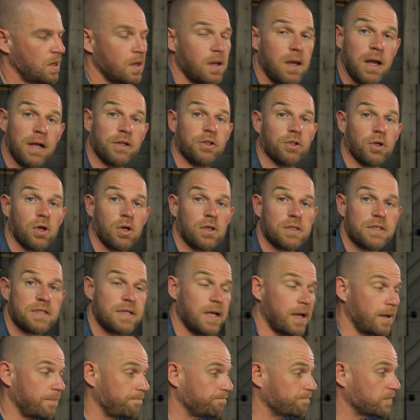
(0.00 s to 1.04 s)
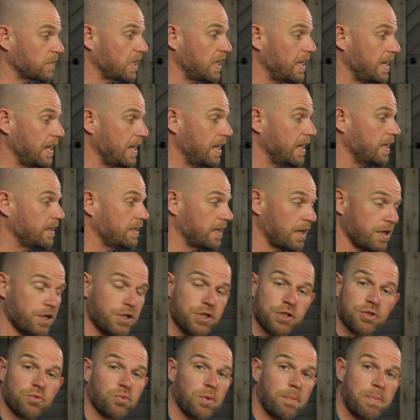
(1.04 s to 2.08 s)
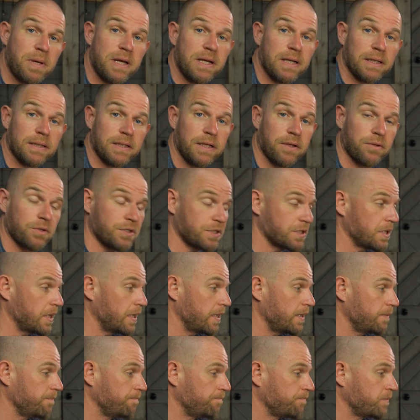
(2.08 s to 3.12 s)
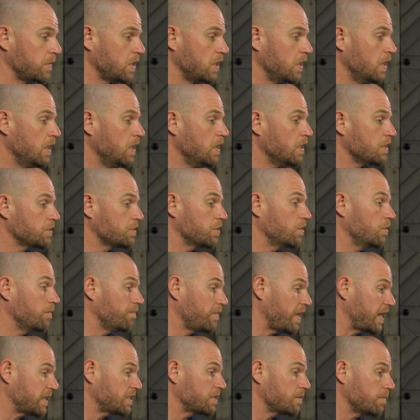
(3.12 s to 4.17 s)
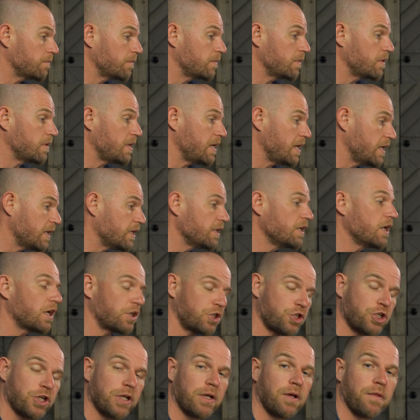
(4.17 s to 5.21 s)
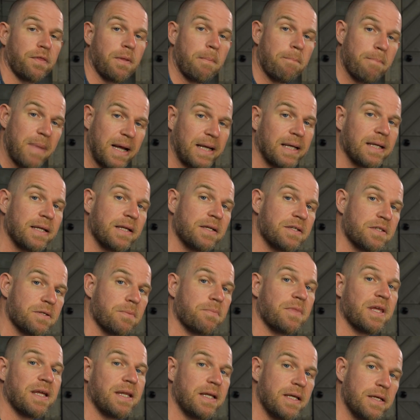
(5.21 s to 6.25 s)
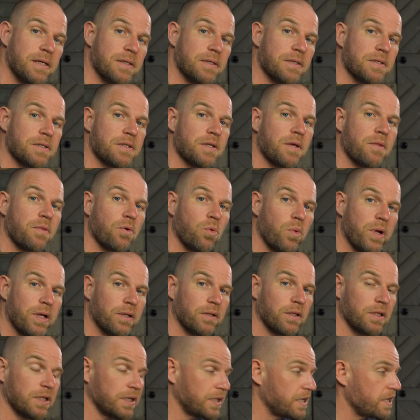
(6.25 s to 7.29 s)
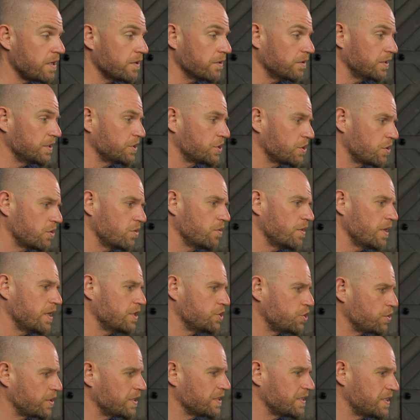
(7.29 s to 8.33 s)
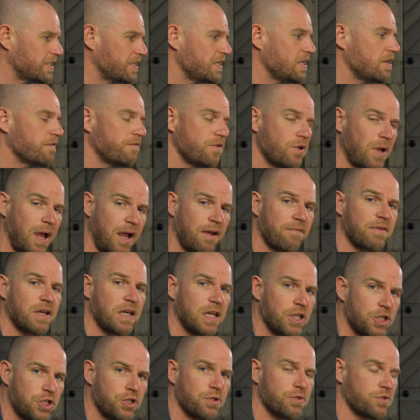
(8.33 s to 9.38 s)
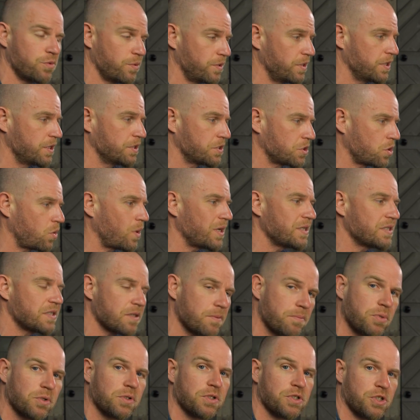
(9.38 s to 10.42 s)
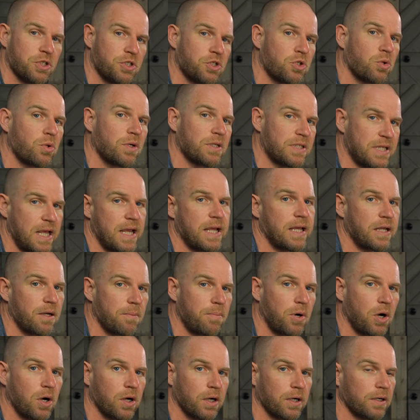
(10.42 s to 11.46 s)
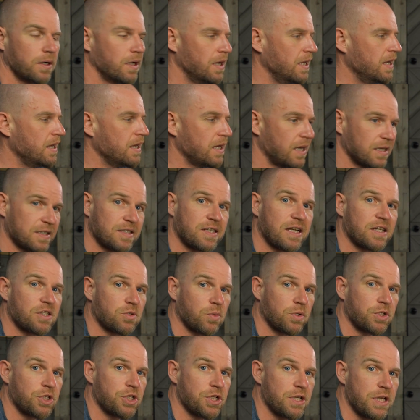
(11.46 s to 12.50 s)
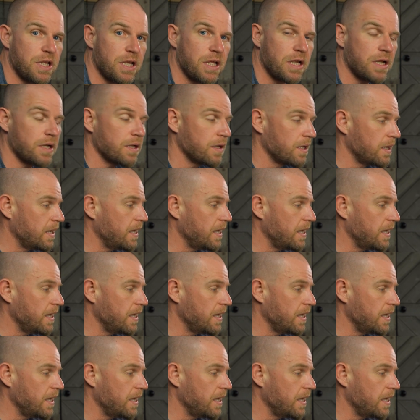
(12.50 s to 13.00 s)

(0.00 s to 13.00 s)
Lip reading: And you're all set. And now you just repeat on the other side. So that's, in a nutshell, the mechanism that is the wheel and the keel. And so, as you can see, if you're having issues with it, it's quite simple to just sort of take it apart, assess what you need,